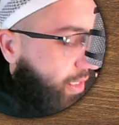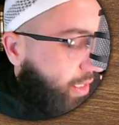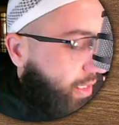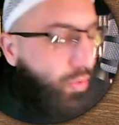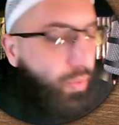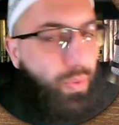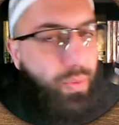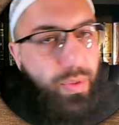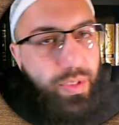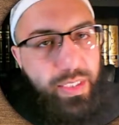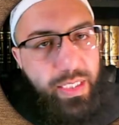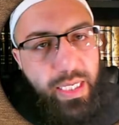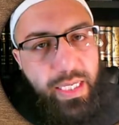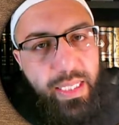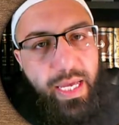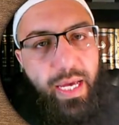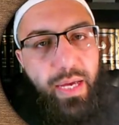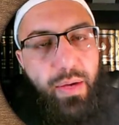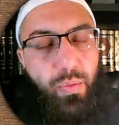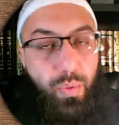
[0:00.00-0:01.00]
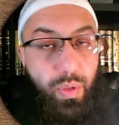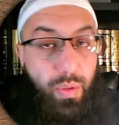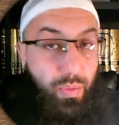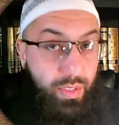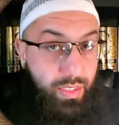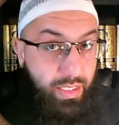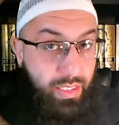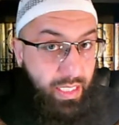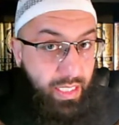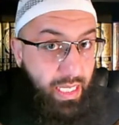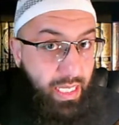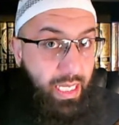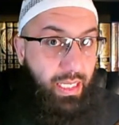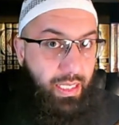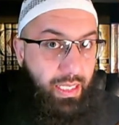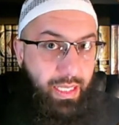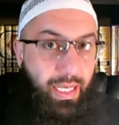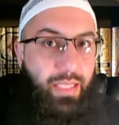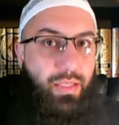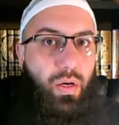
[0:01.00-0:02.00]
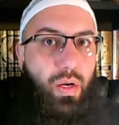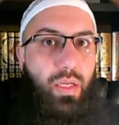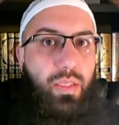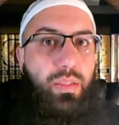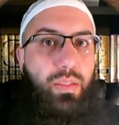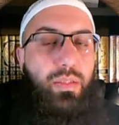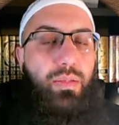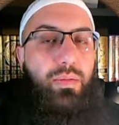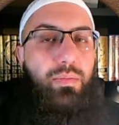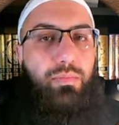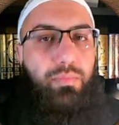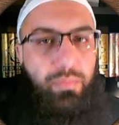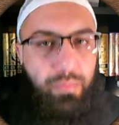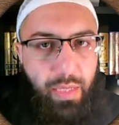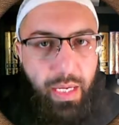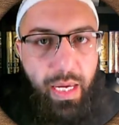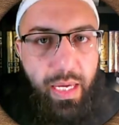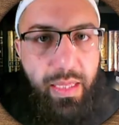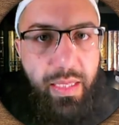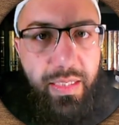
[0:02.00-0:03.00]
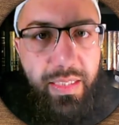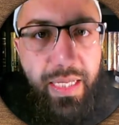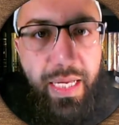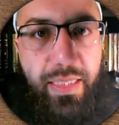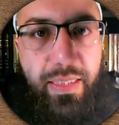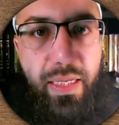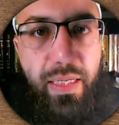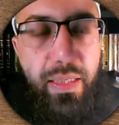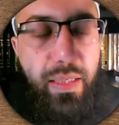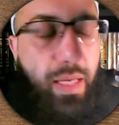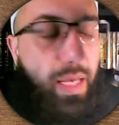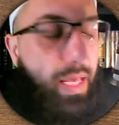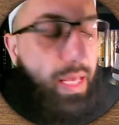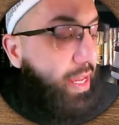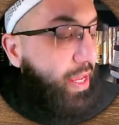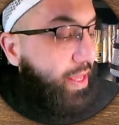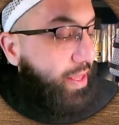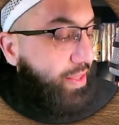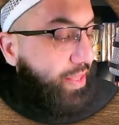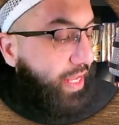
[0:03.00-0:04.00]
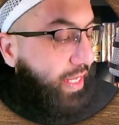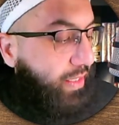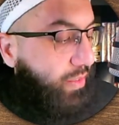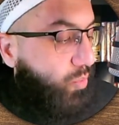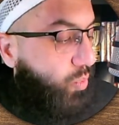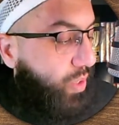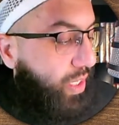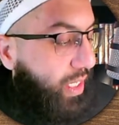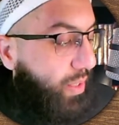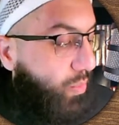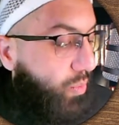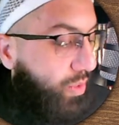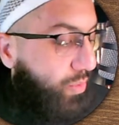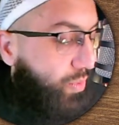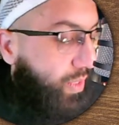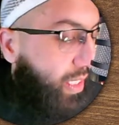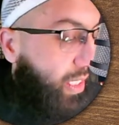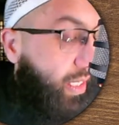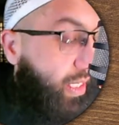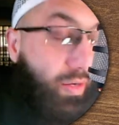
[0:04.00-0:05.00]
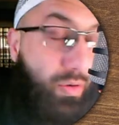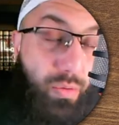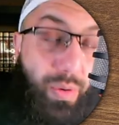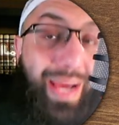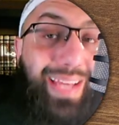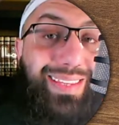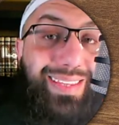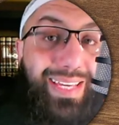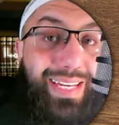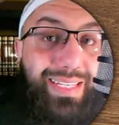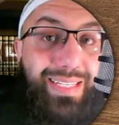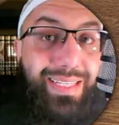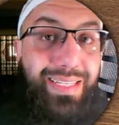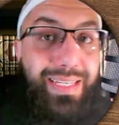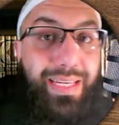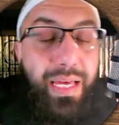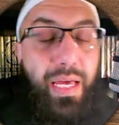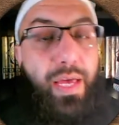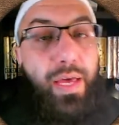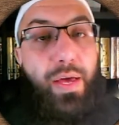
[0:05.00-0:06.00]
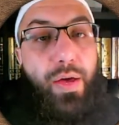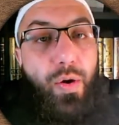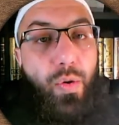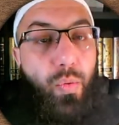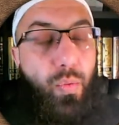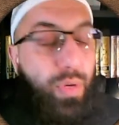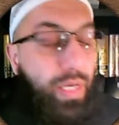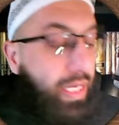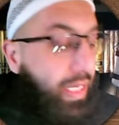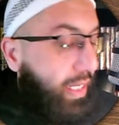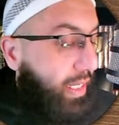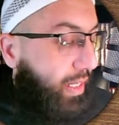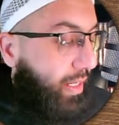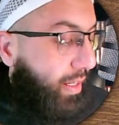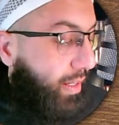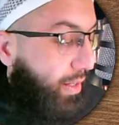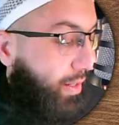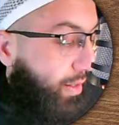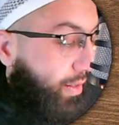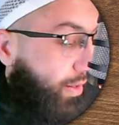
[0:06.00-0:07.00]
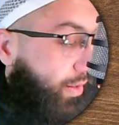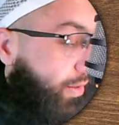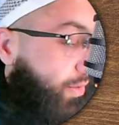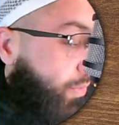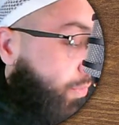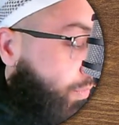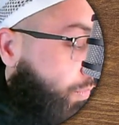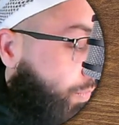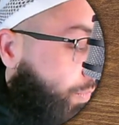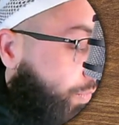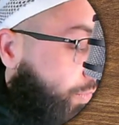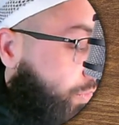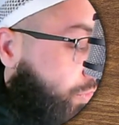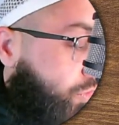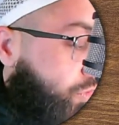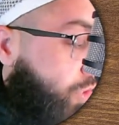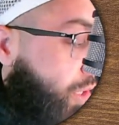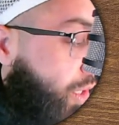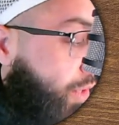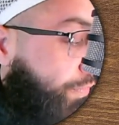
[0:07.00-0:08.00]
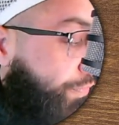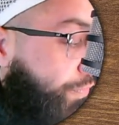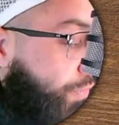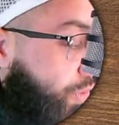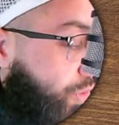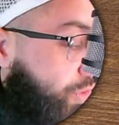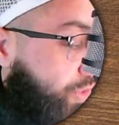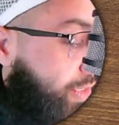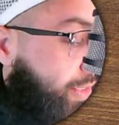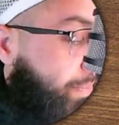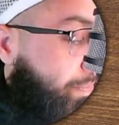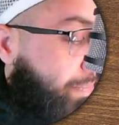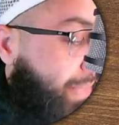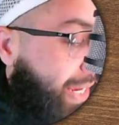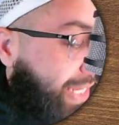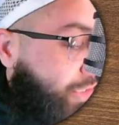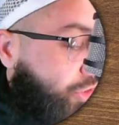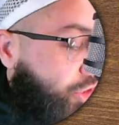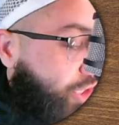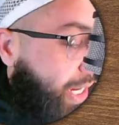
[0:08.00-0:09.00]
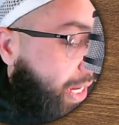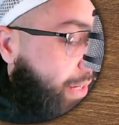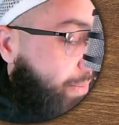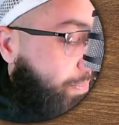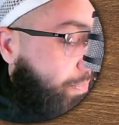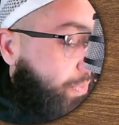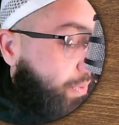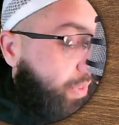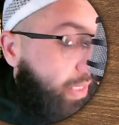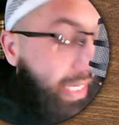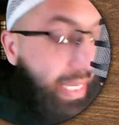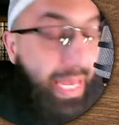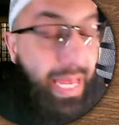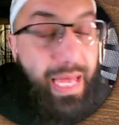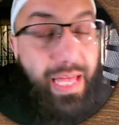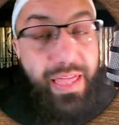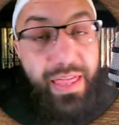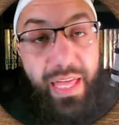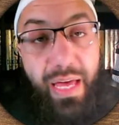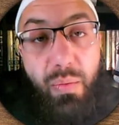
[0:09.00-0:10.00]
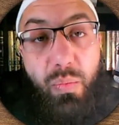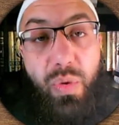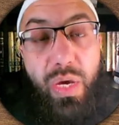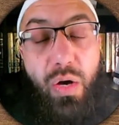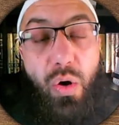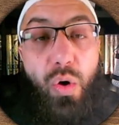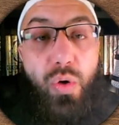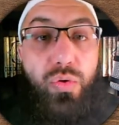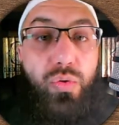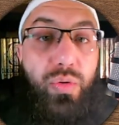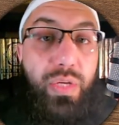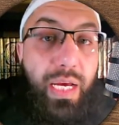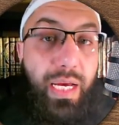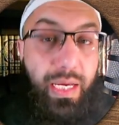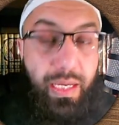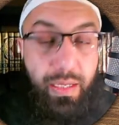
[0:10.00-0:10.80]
we will see later on in this lesson that when we write this, we draw first the main shape and then we go to the